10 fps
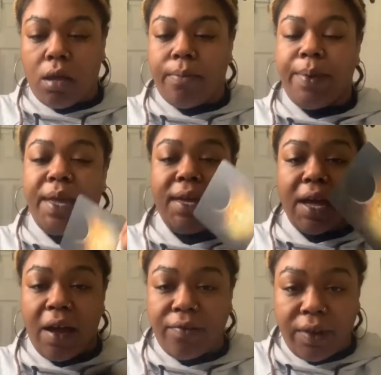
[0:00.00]
Being
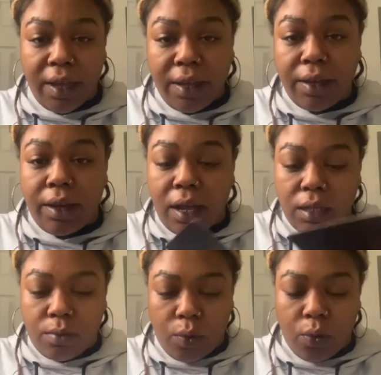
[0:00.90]
confident in your next
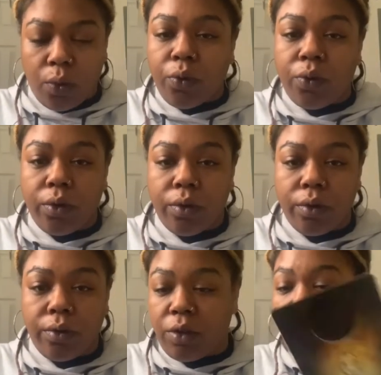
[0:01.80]
move,
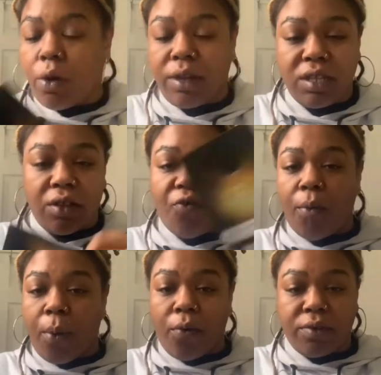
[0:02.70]
and this is for
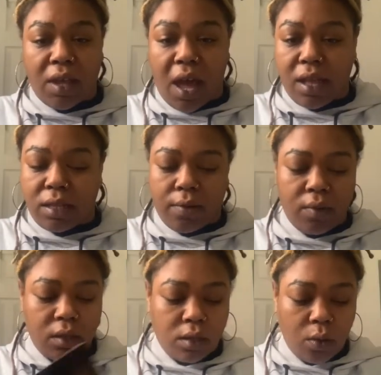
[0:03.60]
both sides of
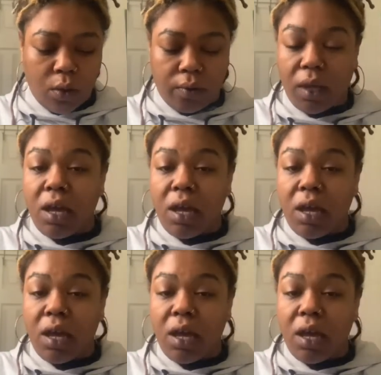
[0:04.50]
this story.